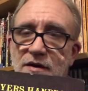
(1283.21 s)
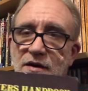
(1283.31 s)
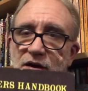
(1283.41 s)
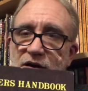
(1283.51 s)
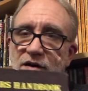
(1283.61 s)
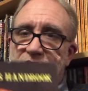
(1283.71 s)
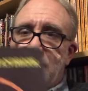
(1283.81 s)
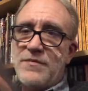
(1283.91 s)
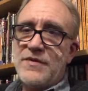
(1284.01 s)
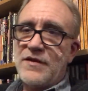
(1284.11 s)

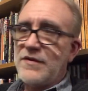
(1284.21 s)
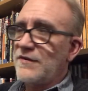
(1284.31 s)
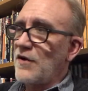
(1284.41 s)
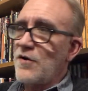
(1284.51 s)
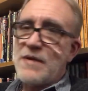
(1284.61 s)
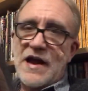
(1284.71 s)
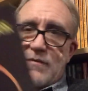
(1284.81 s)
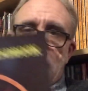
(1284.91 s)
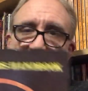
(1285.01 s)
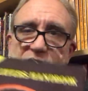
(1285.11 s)
This hardback
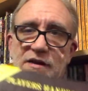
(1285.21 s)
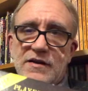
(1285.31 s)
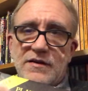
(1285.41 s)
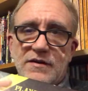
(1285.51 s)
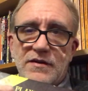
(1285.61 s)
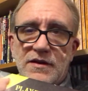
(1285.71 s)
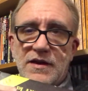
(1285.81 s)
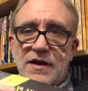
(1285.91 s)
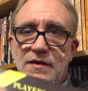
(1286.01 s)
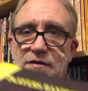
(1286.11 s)
book,
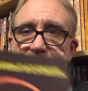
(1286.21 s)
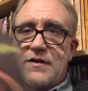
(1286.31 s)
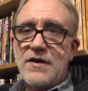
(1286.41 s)
you know.